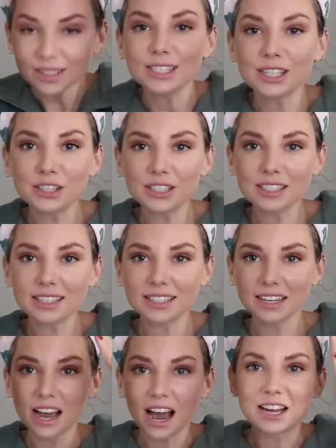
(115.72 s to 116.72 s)

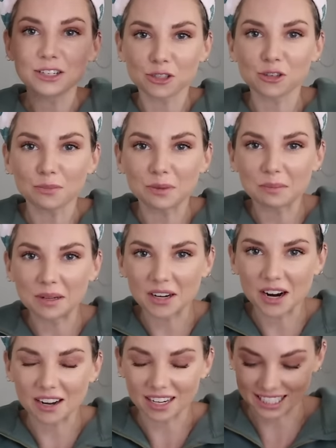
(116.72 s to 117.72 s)
Seriously, I just dropped the
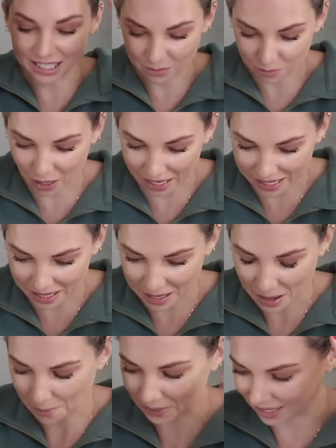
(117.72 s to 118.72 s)
mirror. I didn't break.
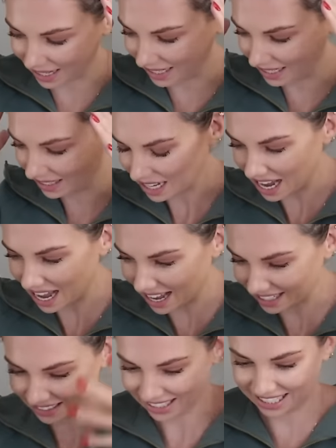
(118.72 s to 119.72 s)
But like,
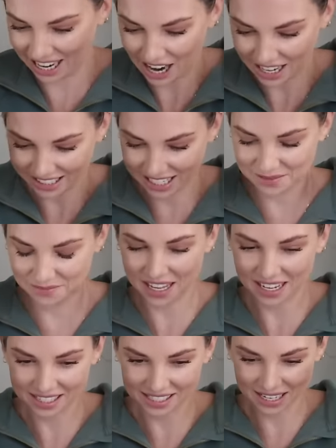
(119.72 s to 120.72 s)
I can't keep
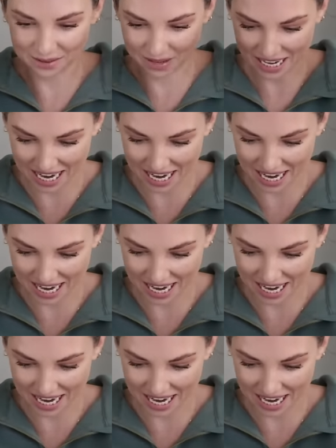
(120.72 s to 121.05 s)
things in my